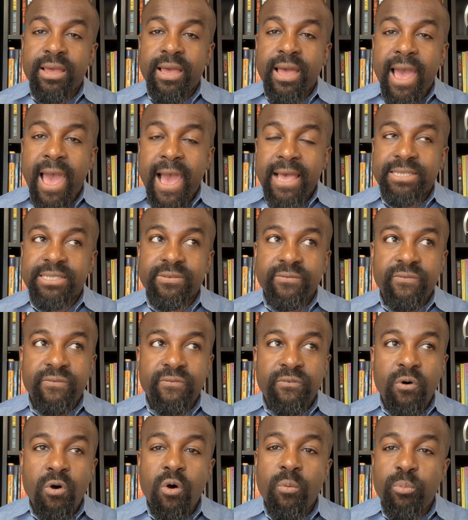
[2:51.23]
has
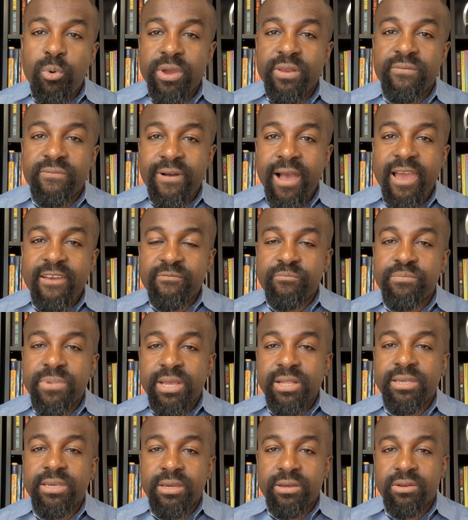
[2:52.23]
4.5
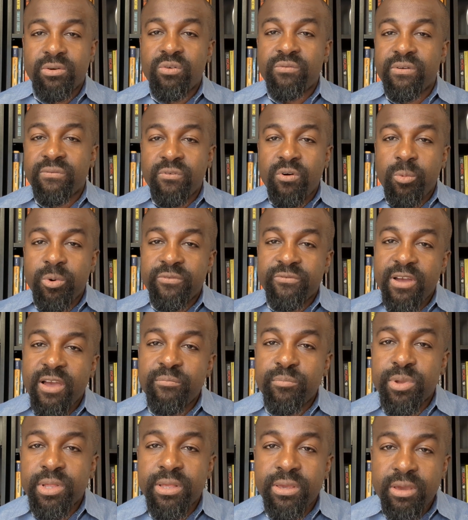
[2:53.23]
million, over 4.5
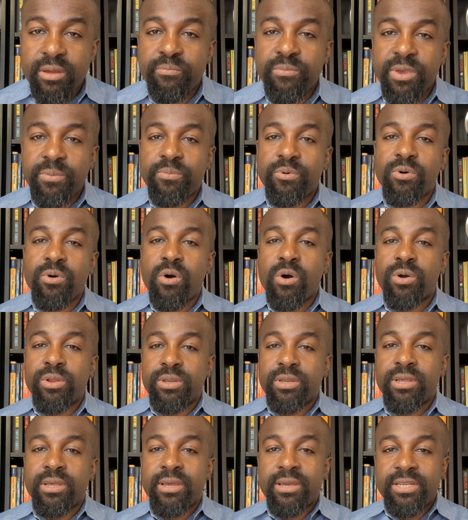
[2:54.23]
million people
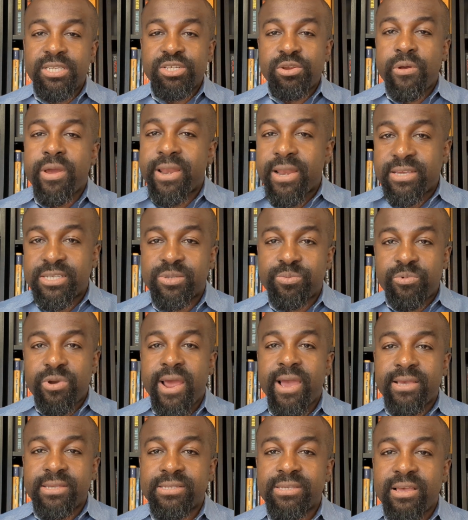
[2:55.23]
on Direct
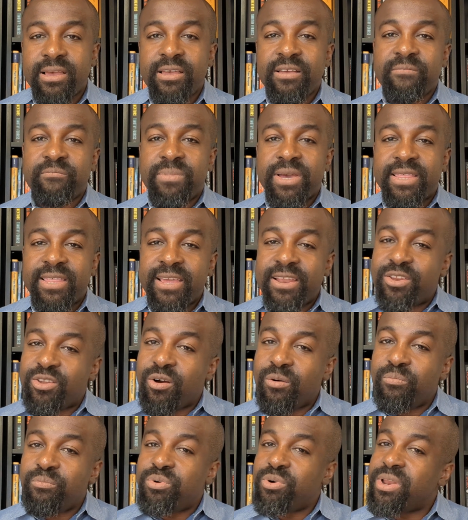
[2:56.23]
Express, but they
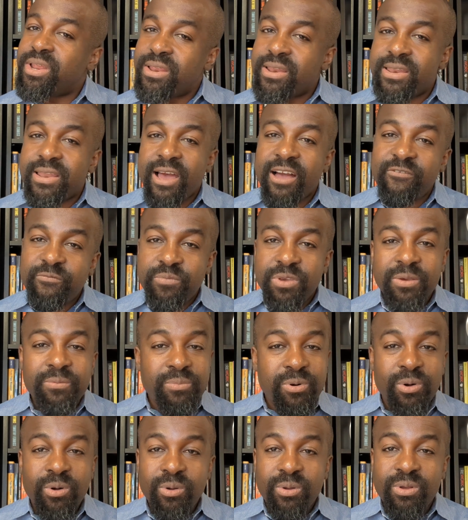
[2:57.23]
don't put enough
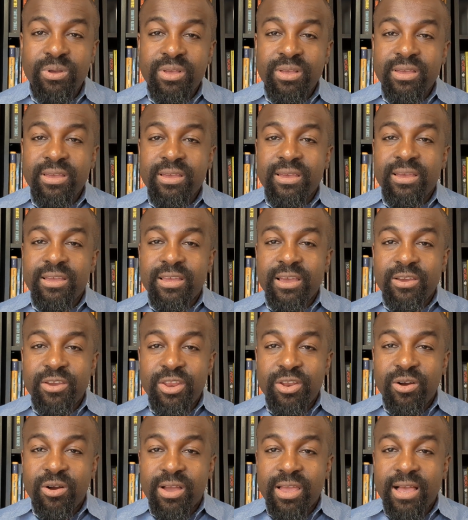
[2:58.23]
people,
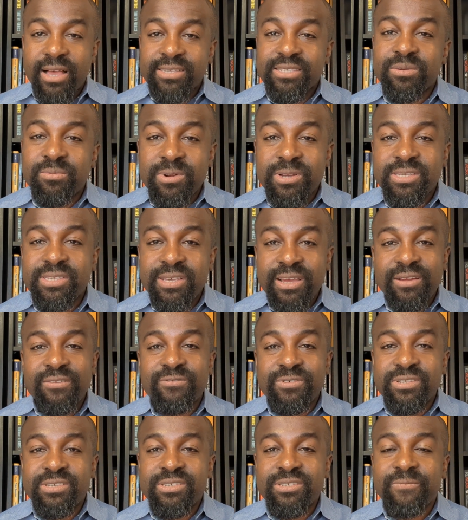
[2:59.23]
on customer
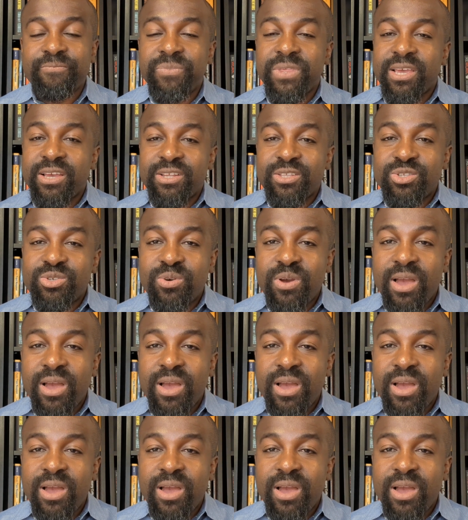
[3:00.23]
service to